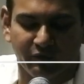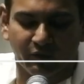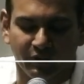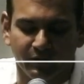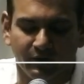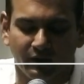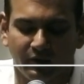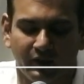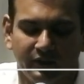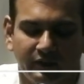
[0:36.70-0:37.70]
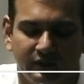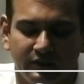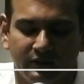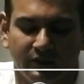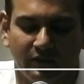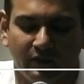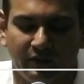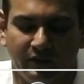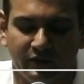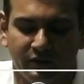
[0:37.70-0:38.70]
before you, O Lord,
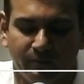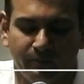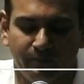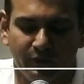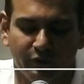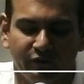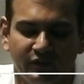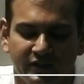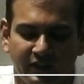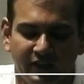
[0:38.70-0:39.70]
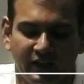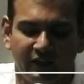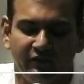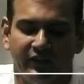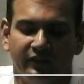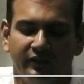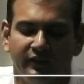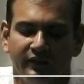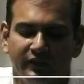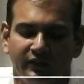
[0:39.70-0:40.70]
on this beautiful Sunday evening,
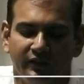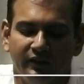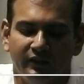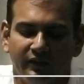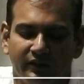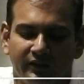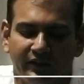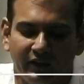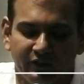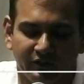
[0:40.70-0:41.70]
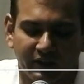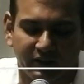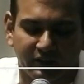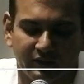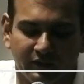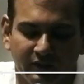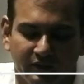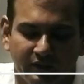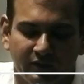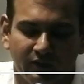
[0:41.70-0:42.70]
gather together,
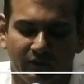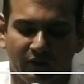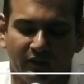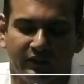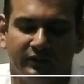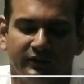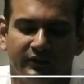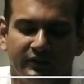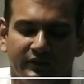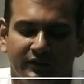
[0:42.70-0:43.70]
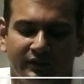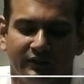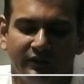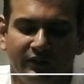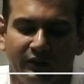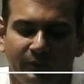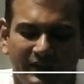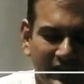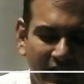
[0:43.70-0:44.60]
O Lord. We